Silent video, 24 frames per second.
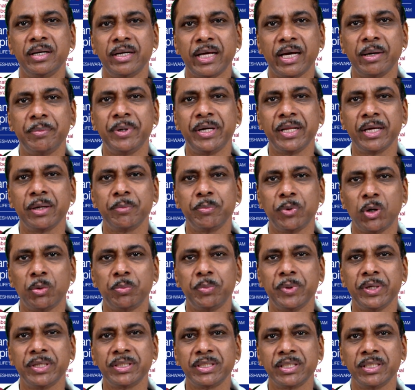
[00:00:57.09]
diabetic
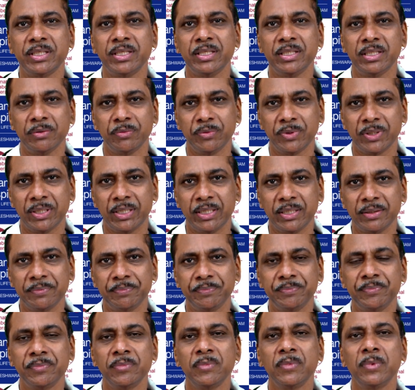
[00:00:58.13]
population in the world.
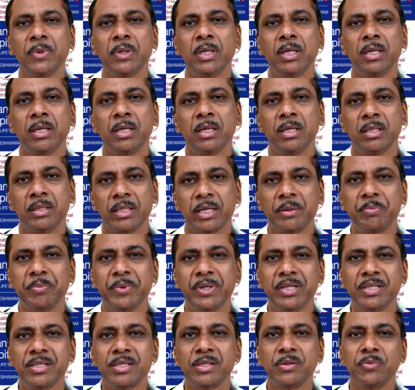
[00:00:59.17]
That
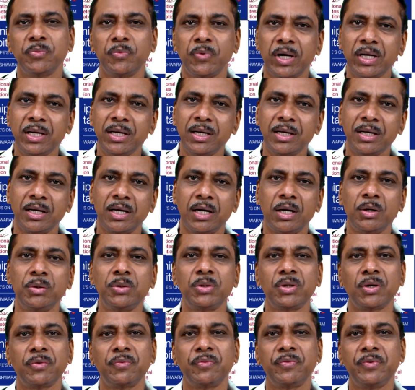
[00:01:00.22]
means 1
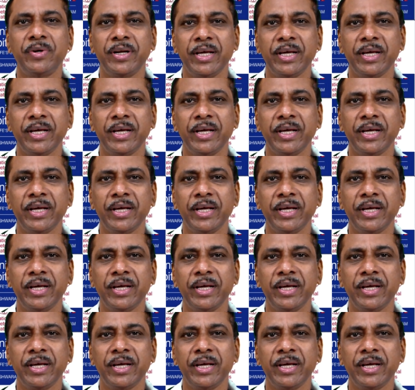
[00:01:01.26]
out of